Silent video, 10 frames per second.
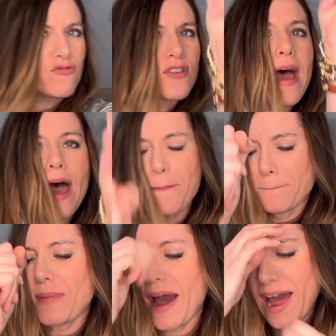that
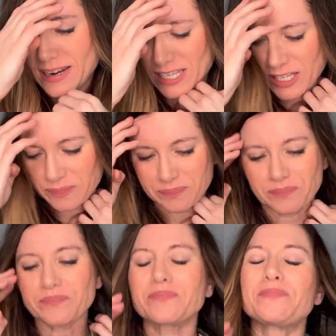box.
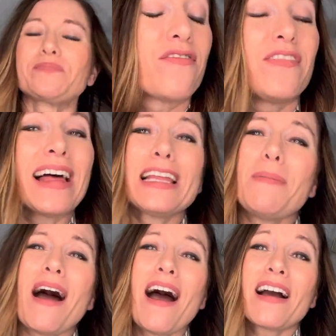
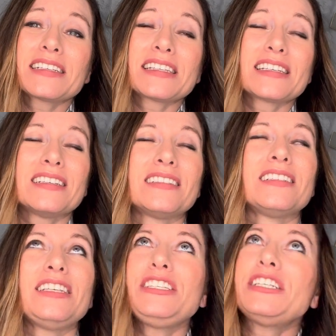Vellabox,
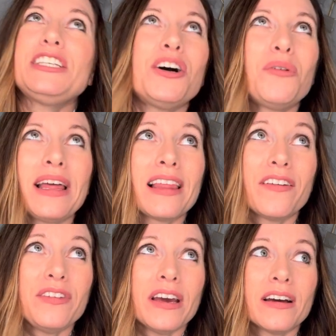you know I
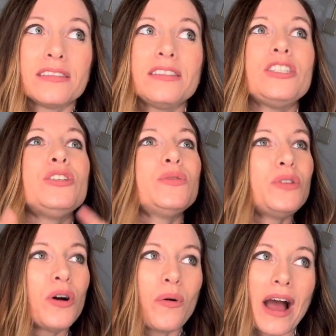love you. You
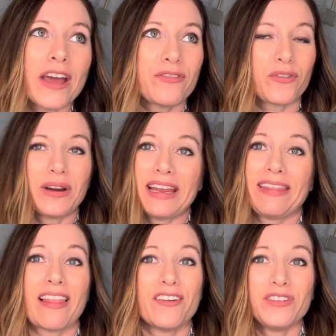know I freaking
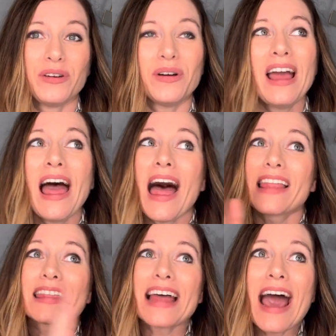
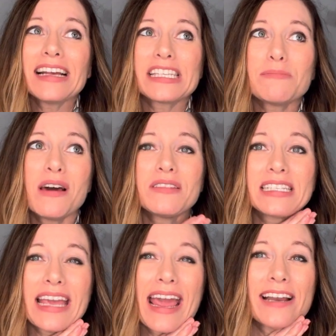love you. Last
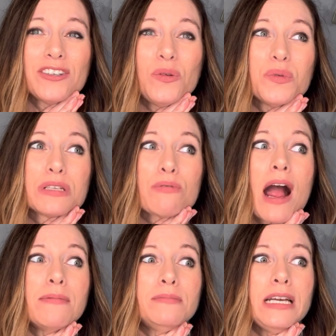month's candle was
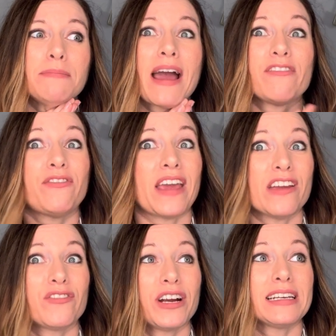probably my
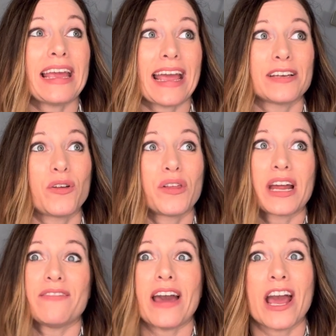favorite candle that
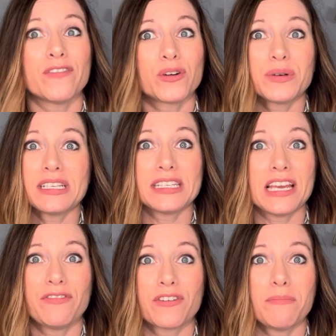I've ever
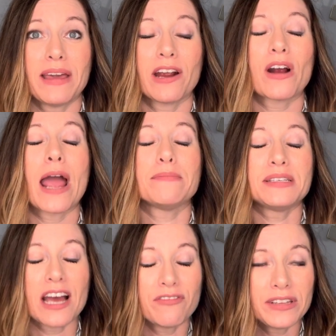received from there. I'm
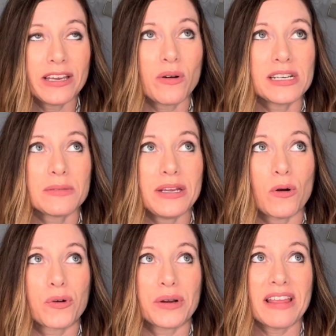definitely going to be
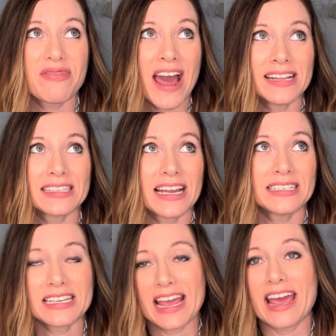ordering that
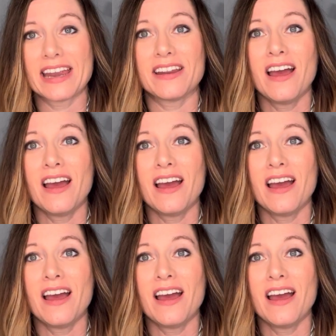scent again.